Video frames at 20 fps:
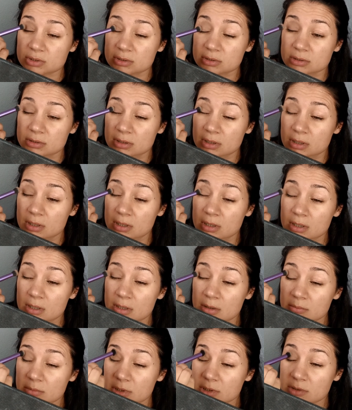collection
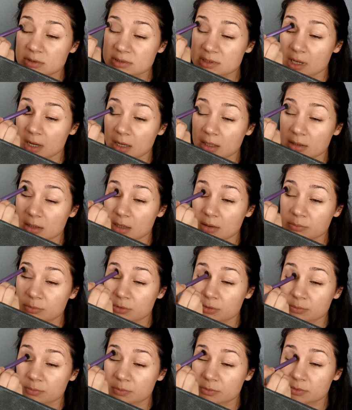because I love
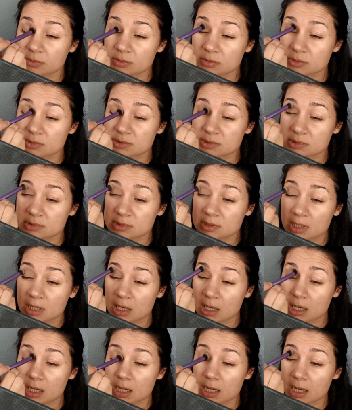purples
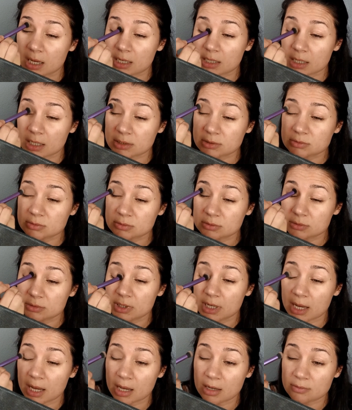and I
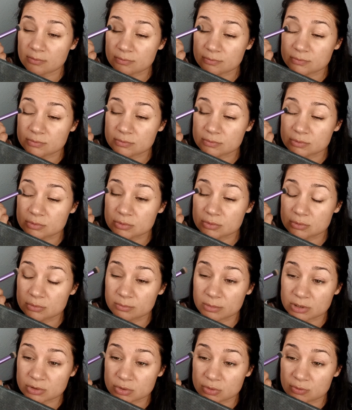don't have too
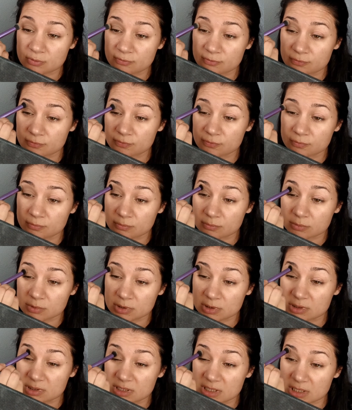much of
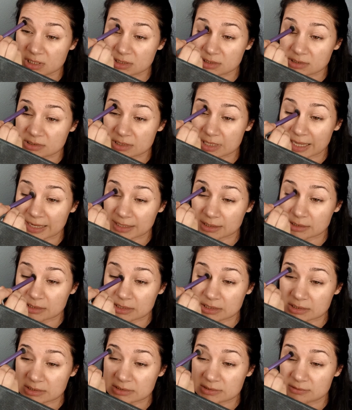greens like
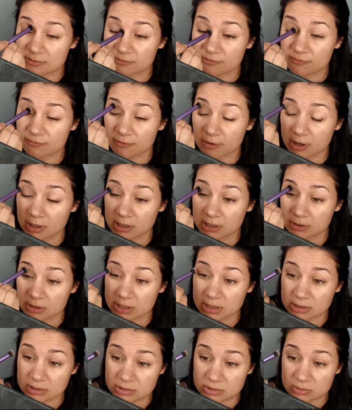these fun
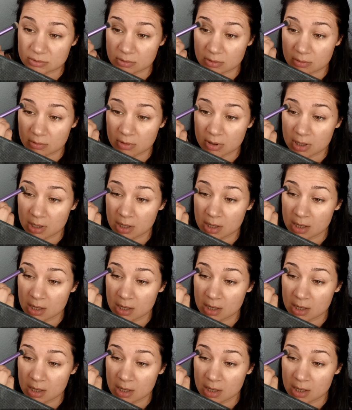greens though